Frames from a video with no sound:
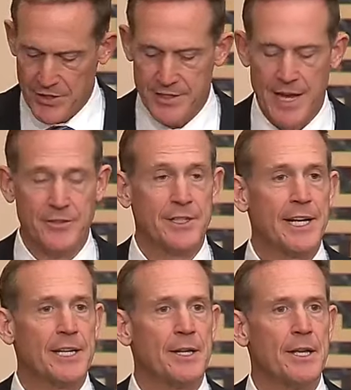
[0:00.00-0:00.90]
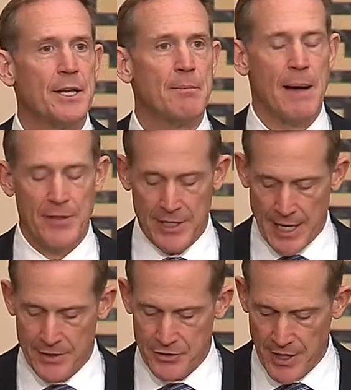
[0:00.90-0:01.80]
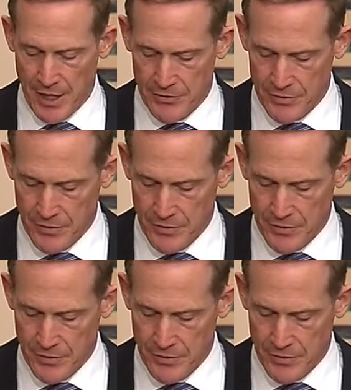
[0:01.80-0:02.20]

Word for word: designated by the United States.